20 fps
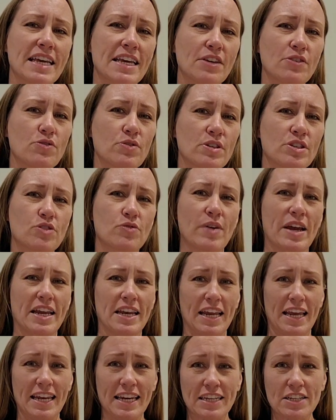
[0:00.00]
interest
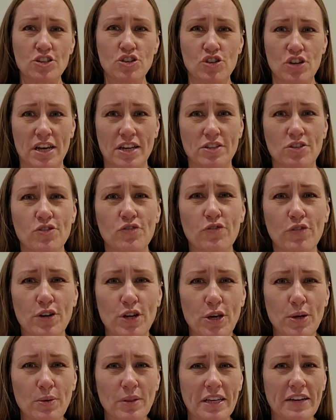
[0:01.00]
rate in exchange for
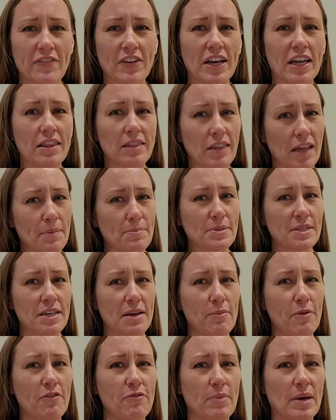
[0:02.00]
you leaving a lump
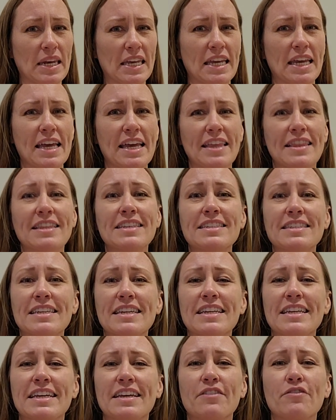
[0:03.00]
sum of money in the
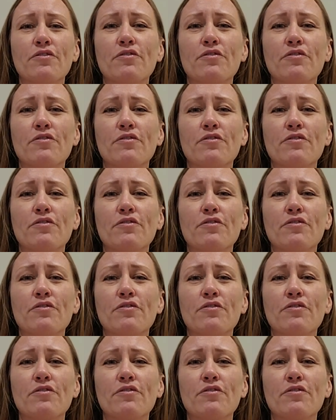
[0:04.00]
CD